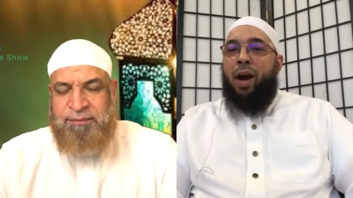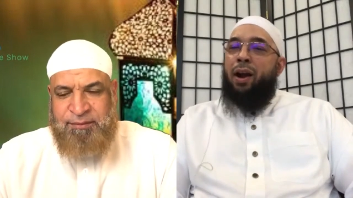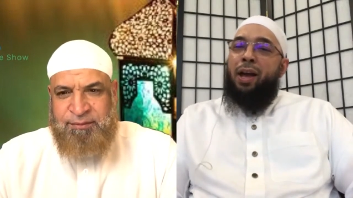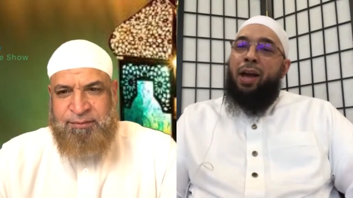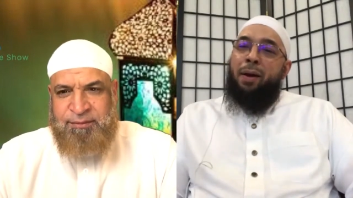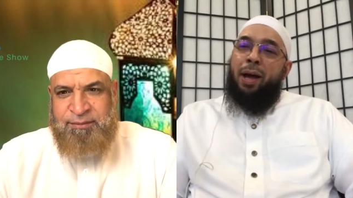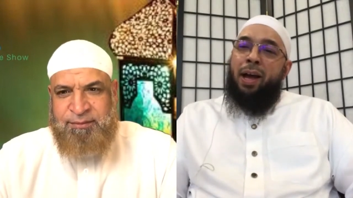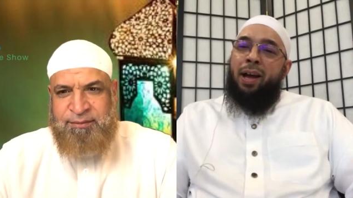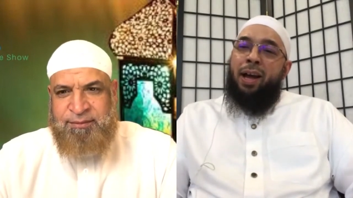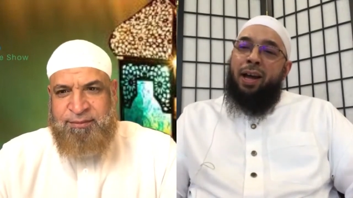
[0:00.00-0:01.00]
Speaker 1: on fire.
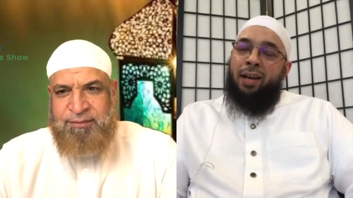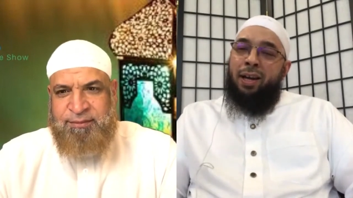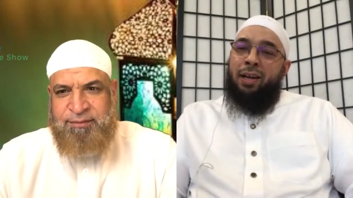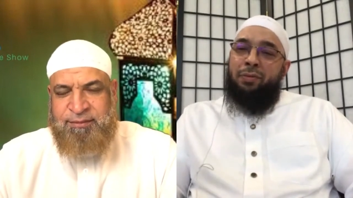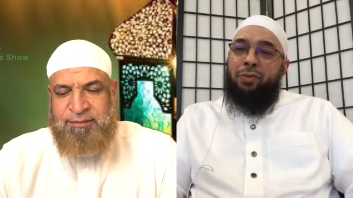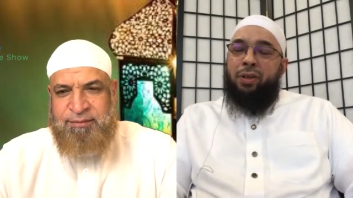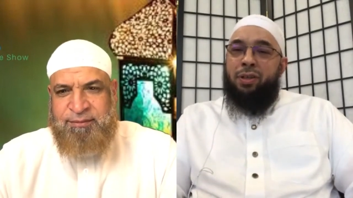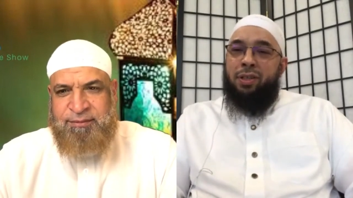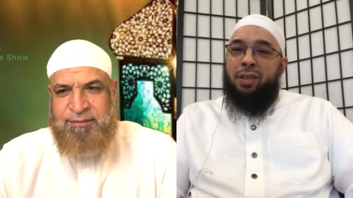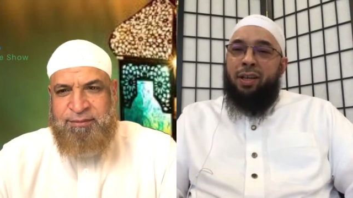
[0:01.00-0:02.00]
I I, I don't
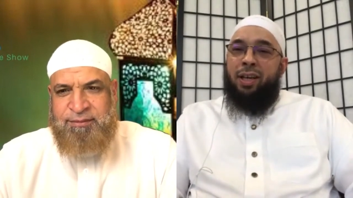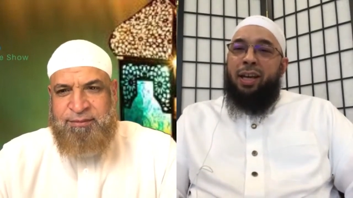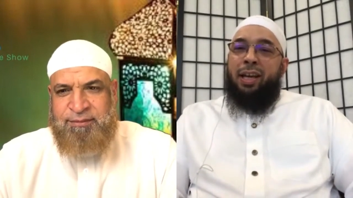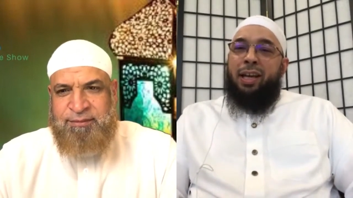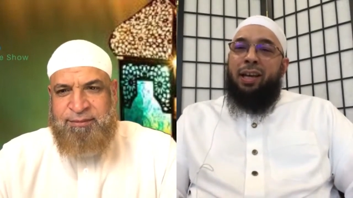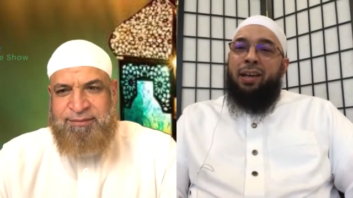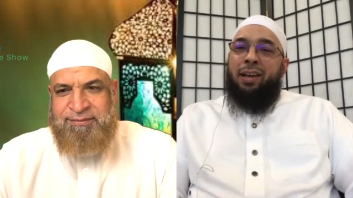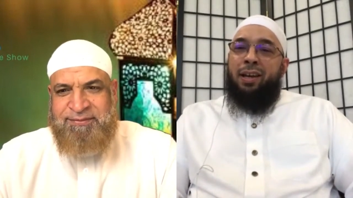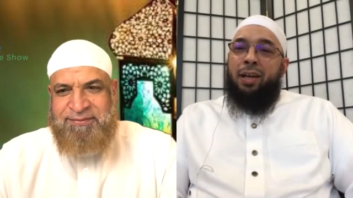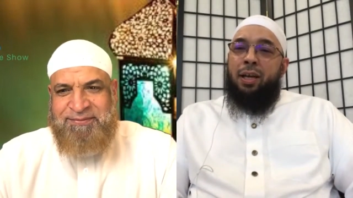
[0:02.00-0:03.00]
figure this shit.
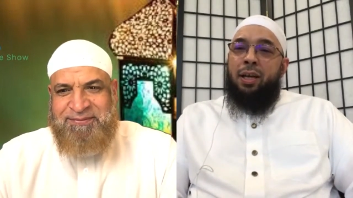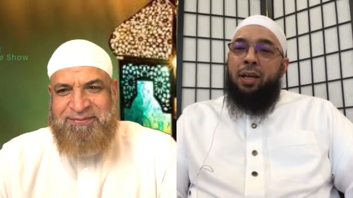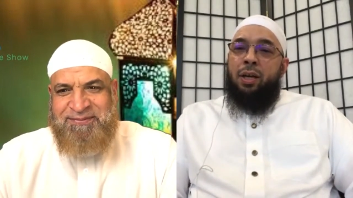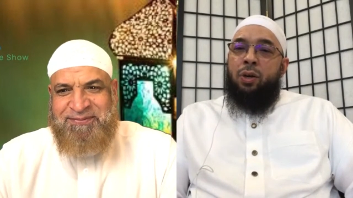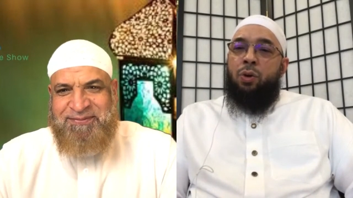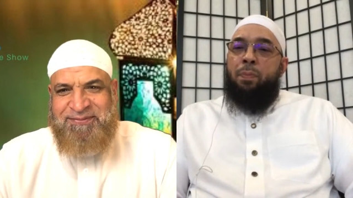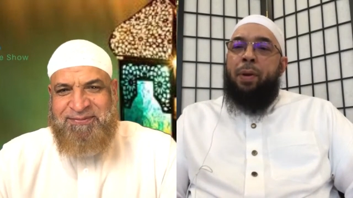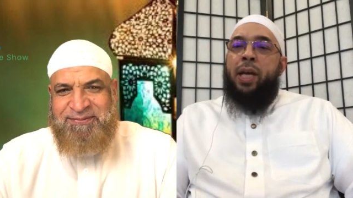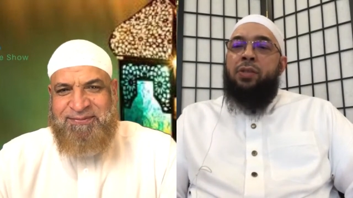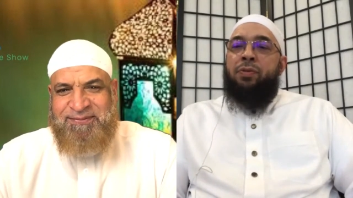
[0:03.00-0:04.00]
Uh,
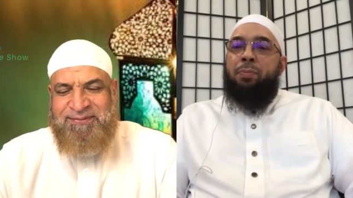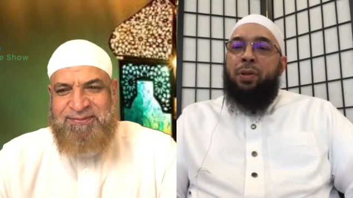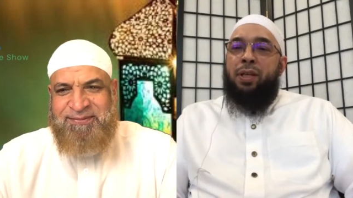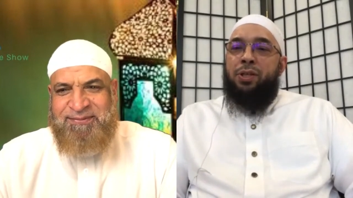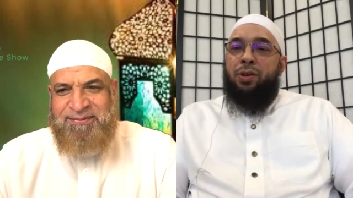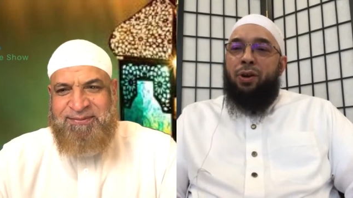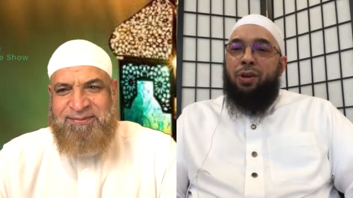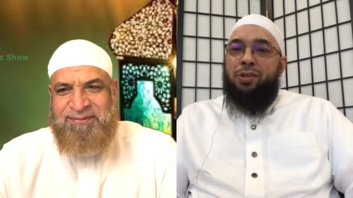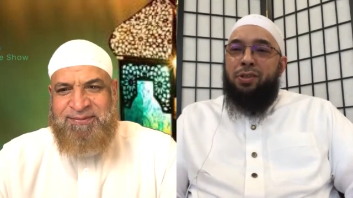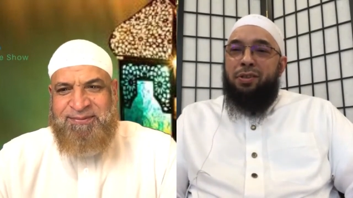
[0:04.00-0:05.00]
who pays for police
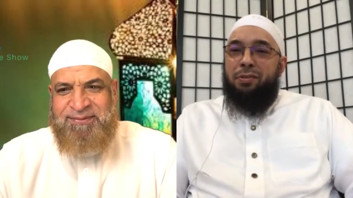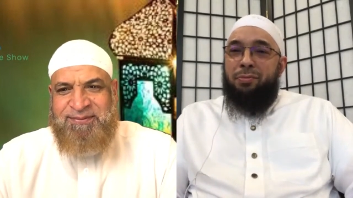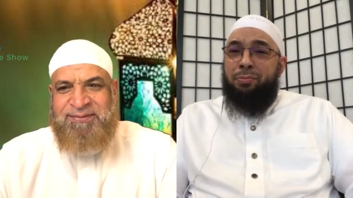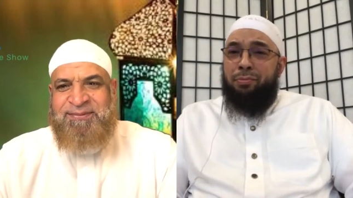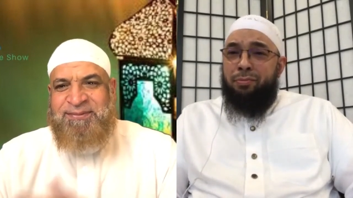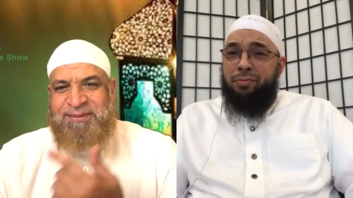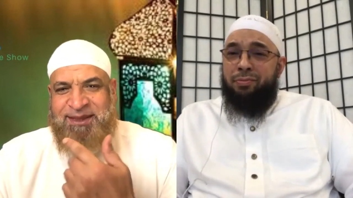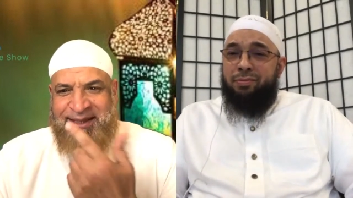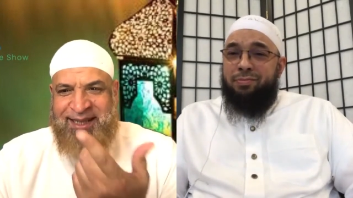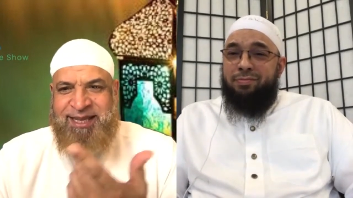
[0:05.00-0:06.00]
cars?
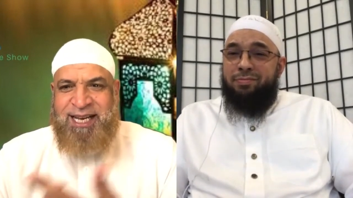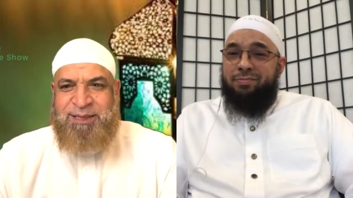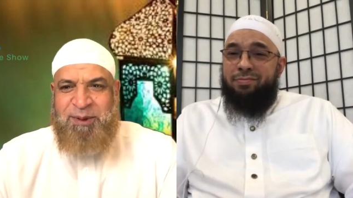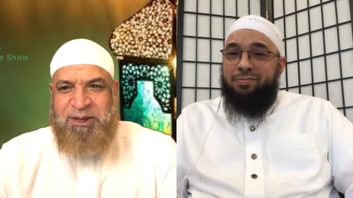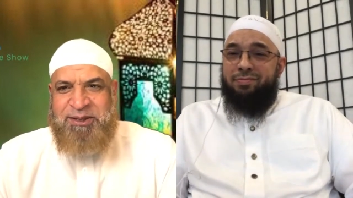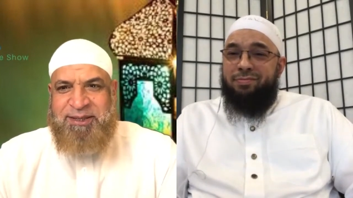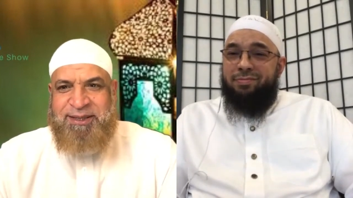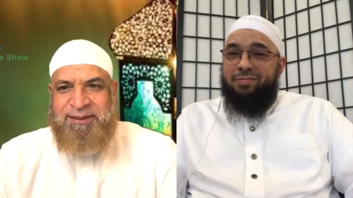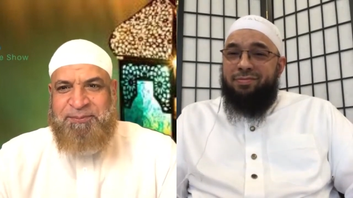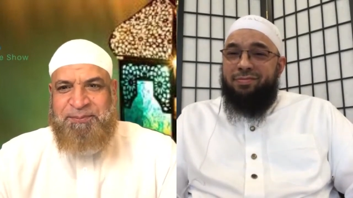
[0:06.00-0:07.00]
Speaker 2: The
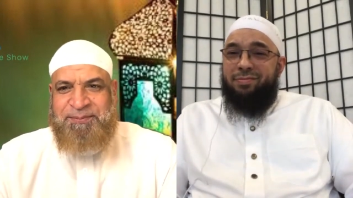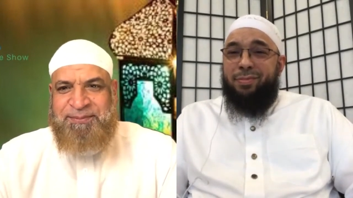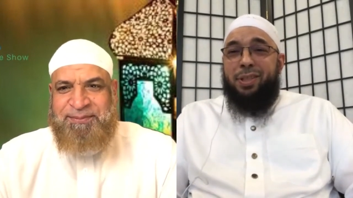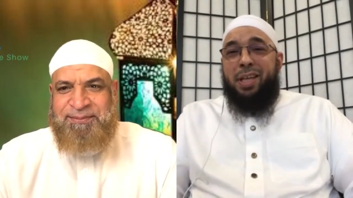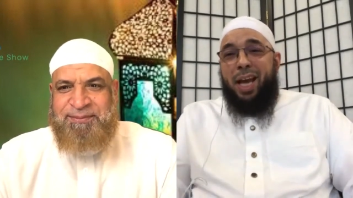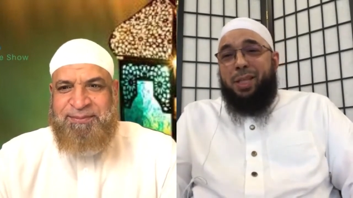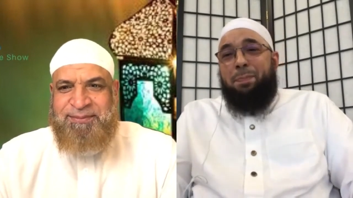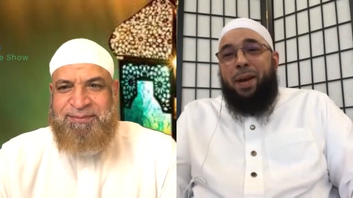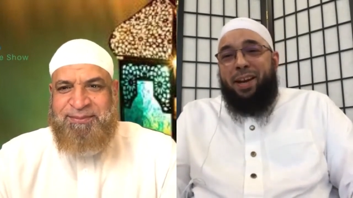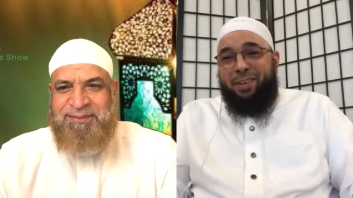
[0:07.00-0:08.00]
taxpayers.
Speaker 1: The
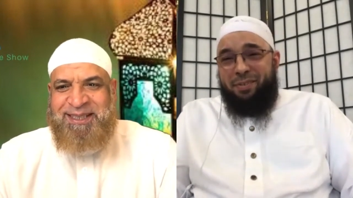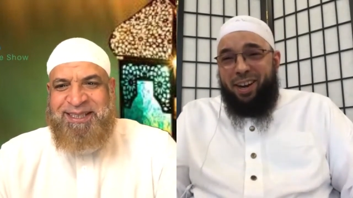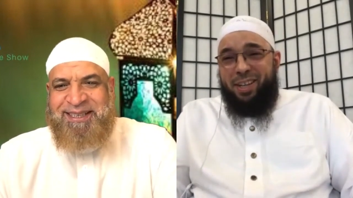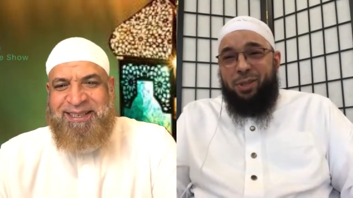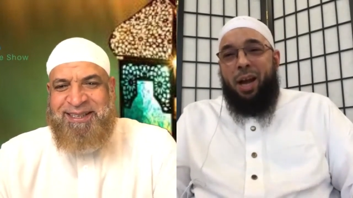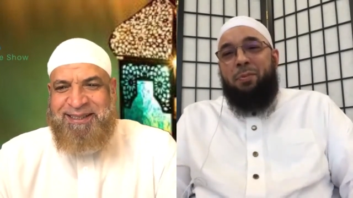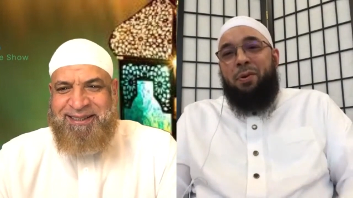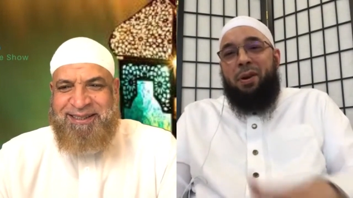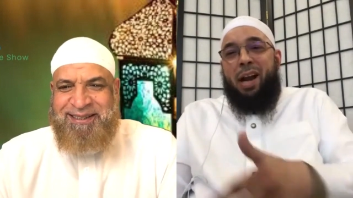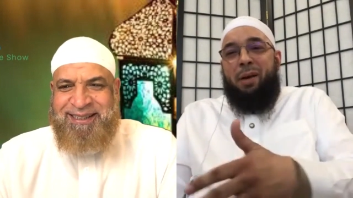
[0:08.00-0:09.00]
taxpayers, right? So
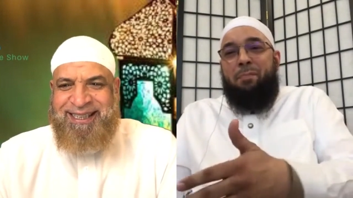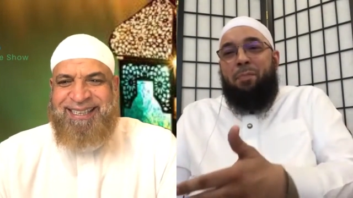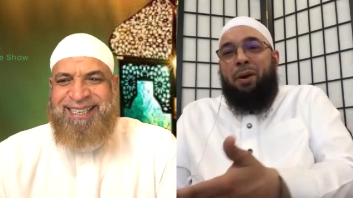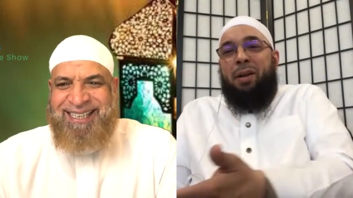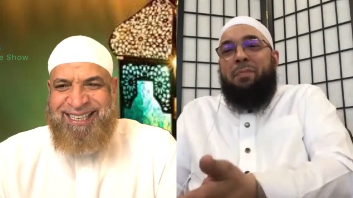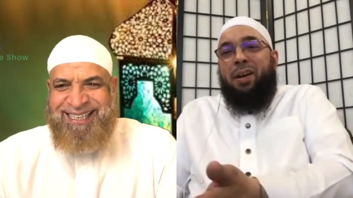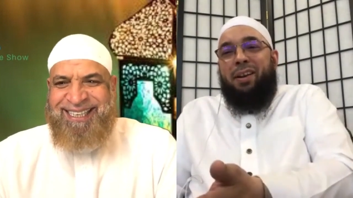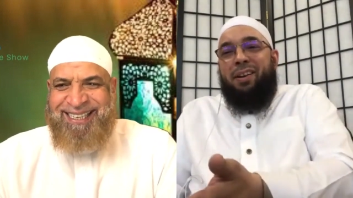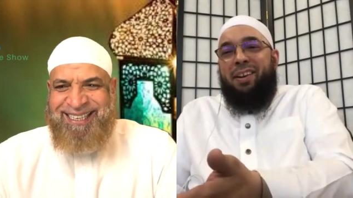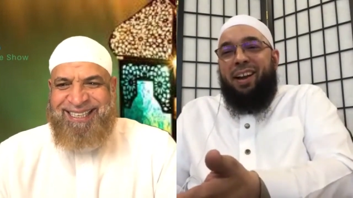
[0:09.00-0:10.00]
I'm going out and burning
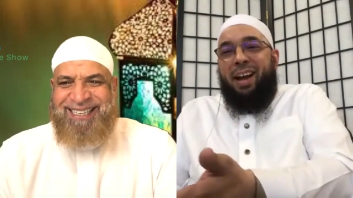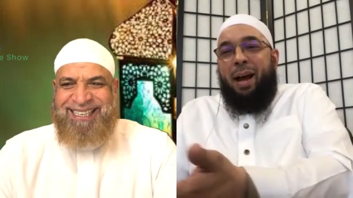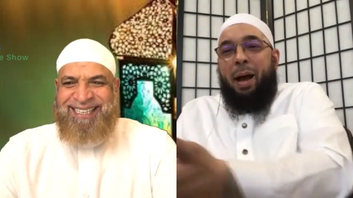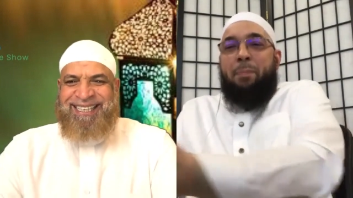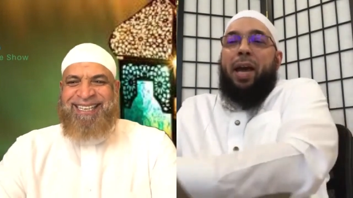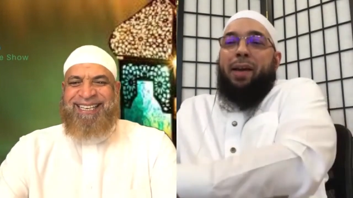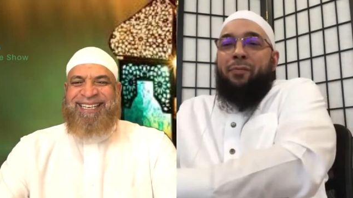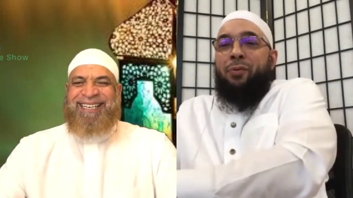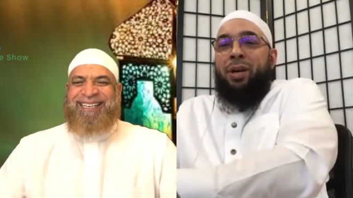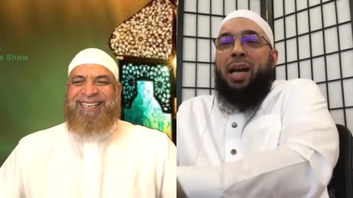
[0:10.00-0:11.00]
my, I
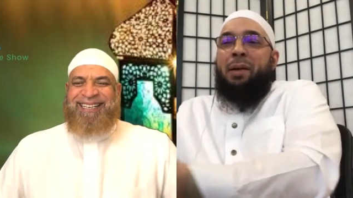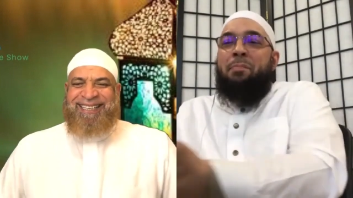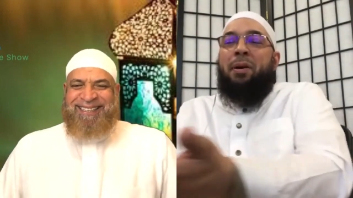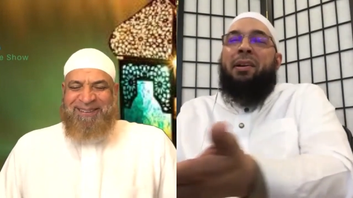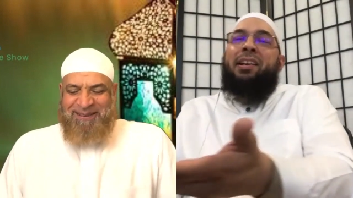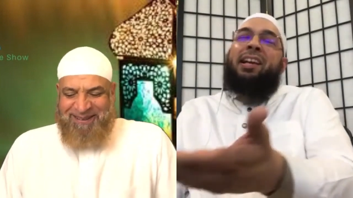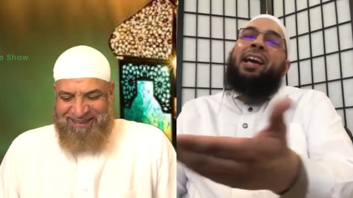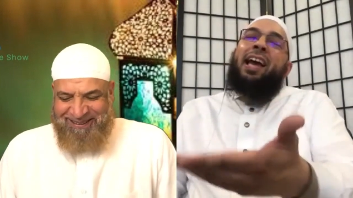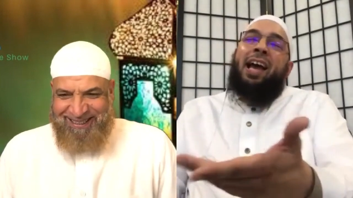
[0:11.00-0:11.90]
paid for it, now I'm burning